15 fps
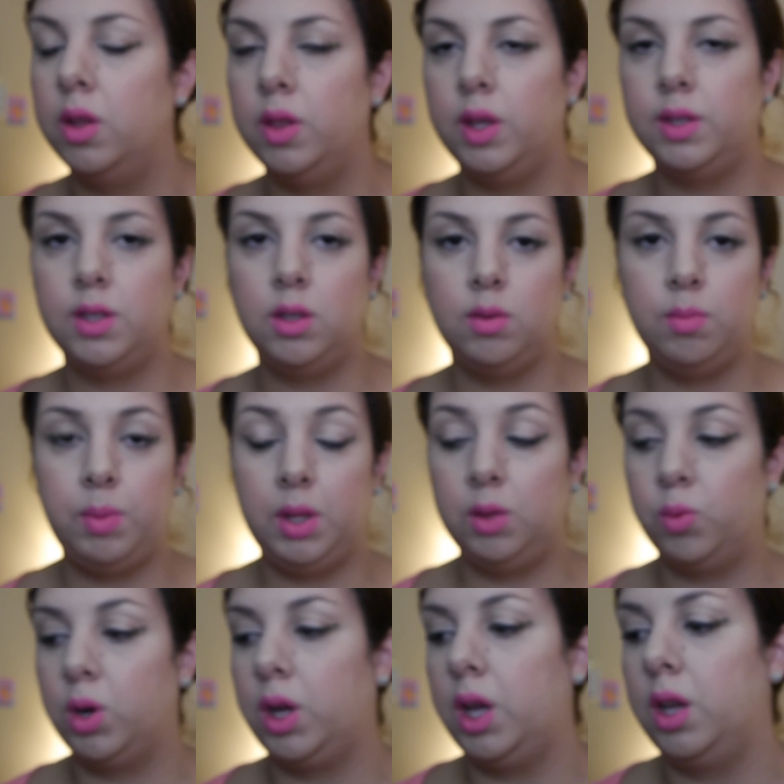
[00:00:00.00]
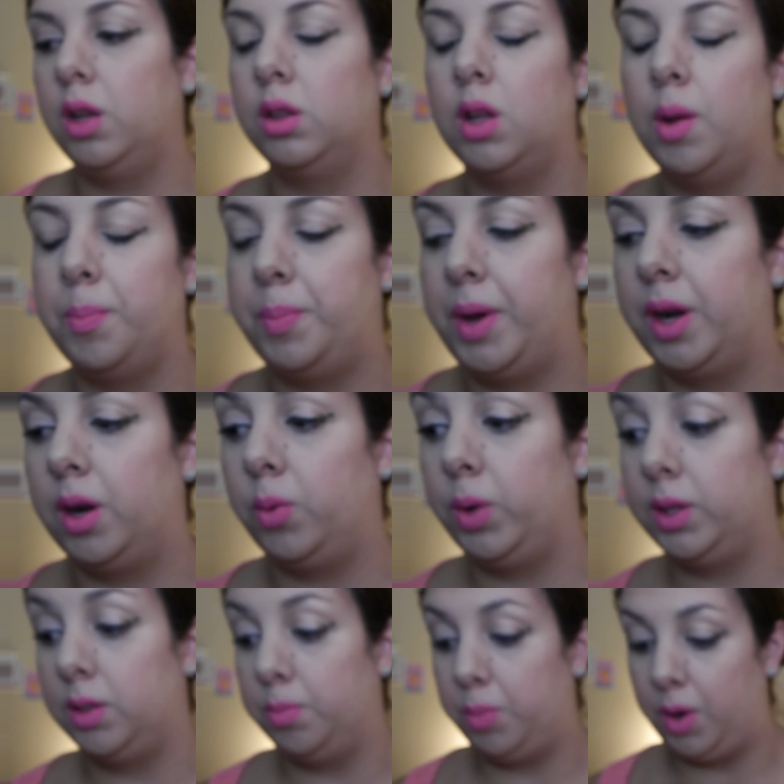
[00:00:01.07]
They seem to be working a lot better
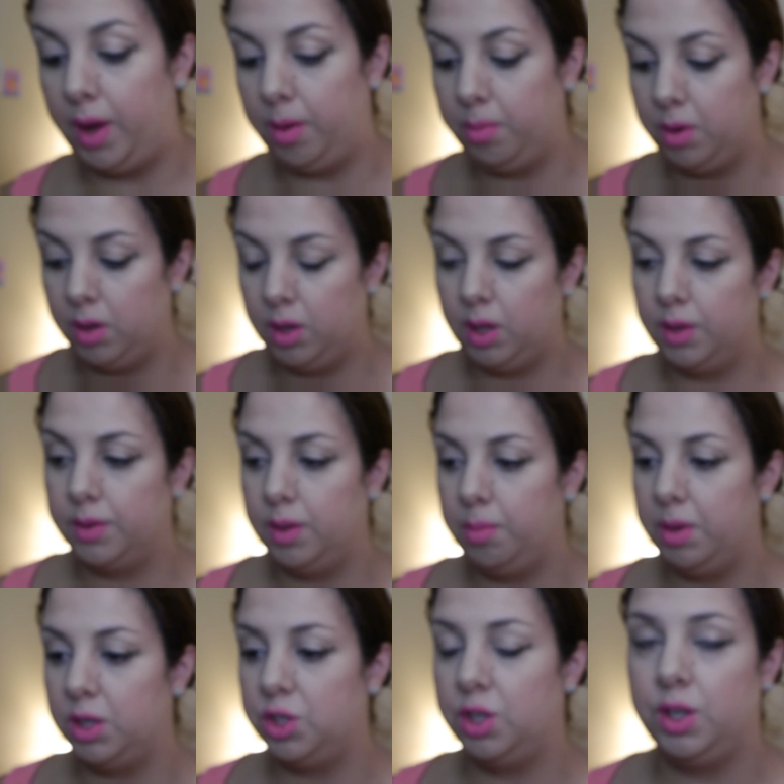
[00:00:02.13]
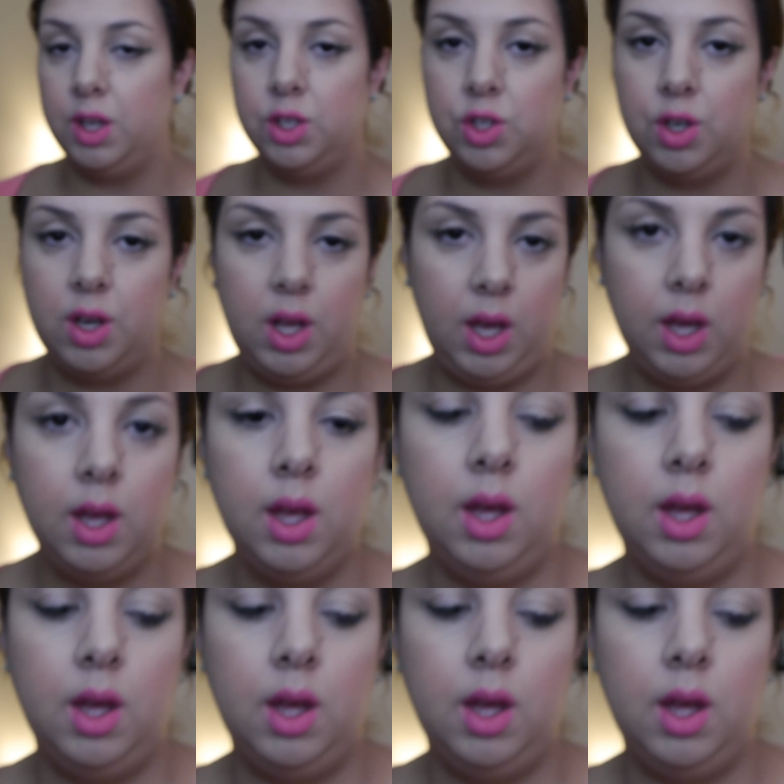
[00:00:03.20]
with some primer, as I mentioned yesterday.